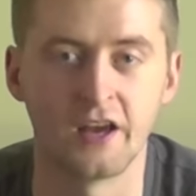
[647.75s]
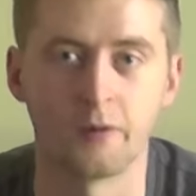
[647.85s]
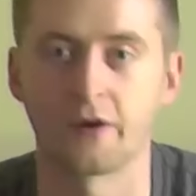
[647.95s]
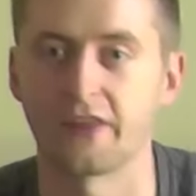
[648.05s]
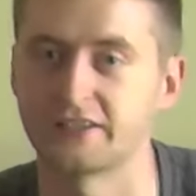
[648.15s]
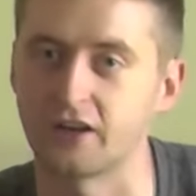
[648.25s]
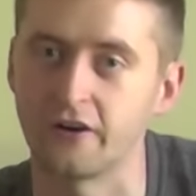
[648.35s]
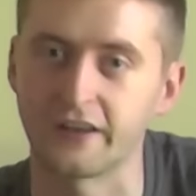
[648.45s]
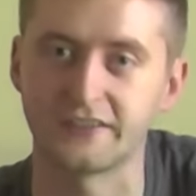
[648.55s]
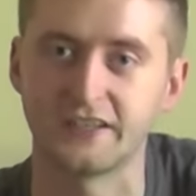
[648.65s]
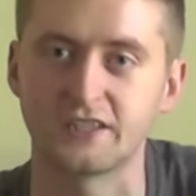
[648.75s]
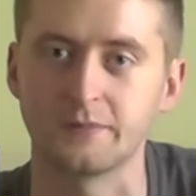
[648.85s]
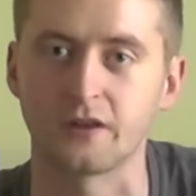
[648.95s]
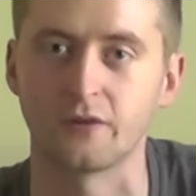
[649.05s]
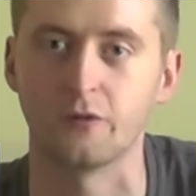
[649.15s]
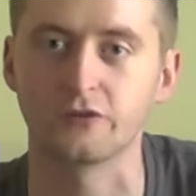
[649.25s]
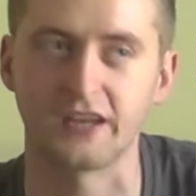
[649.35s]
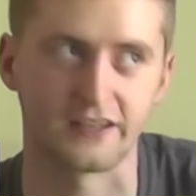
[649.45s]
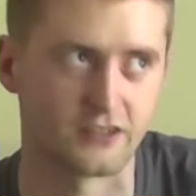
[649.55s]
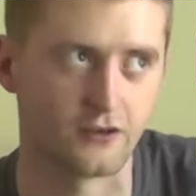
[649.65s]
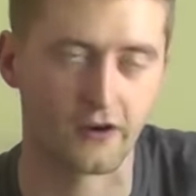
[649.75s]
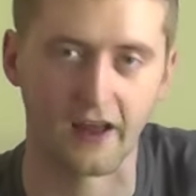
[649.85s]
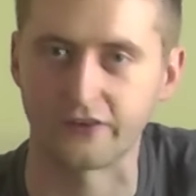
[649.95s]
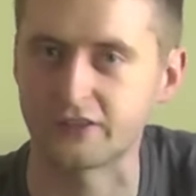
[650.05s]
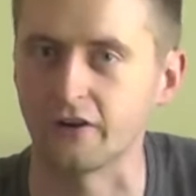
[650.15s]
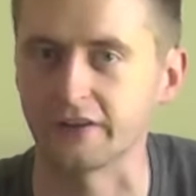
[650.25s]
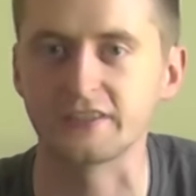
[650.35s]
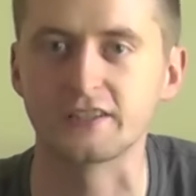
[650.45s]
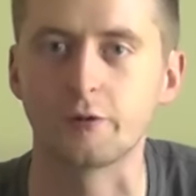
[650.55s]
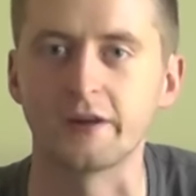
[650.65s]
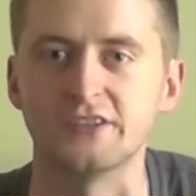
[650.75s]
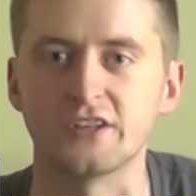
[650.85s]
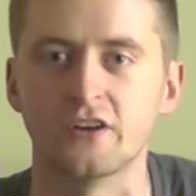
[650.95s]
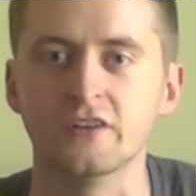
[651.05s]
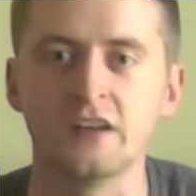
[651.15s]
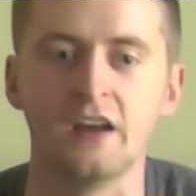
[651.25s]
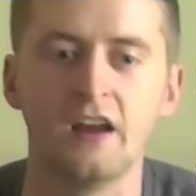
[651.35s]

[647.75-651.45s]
one of their target systems on the wall, so you had to knock out the targets as quick as you could,